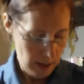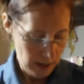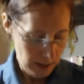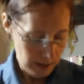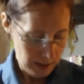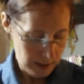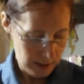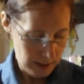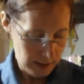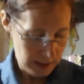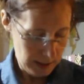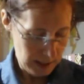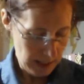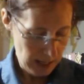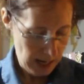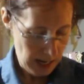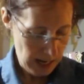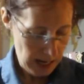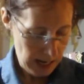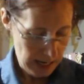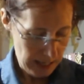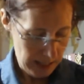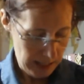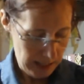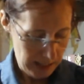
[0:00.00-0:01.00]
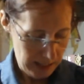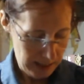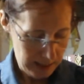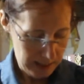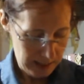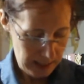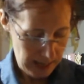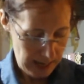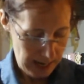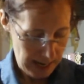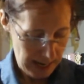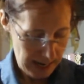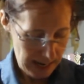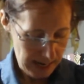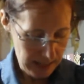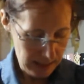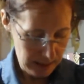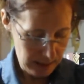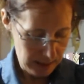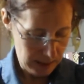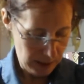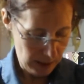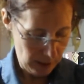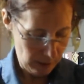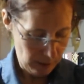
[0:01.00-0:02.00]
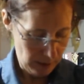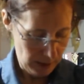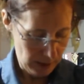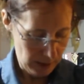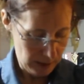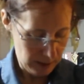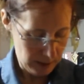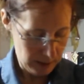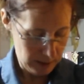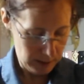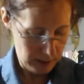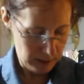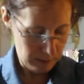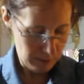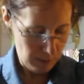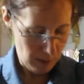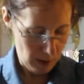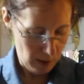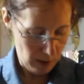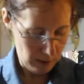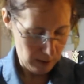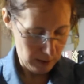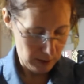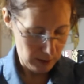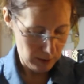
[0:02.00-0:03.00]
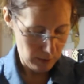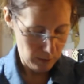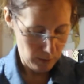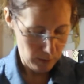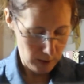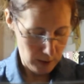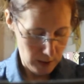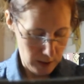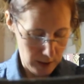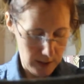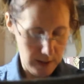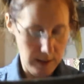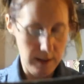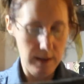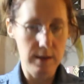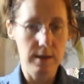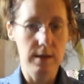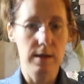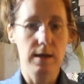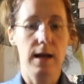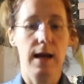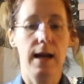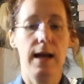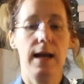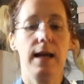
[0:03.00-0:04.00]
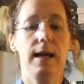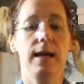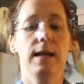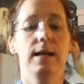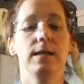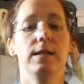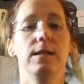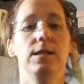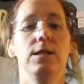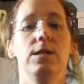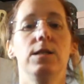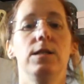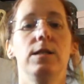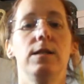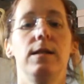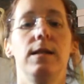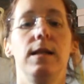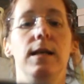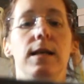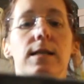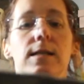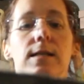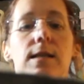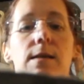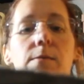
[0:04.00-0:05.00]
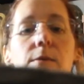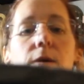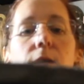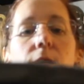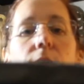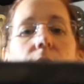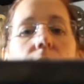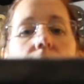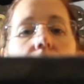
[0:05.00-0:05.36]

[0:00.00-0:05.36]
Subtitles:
size 8, so they're a smaller one. And these I'm going to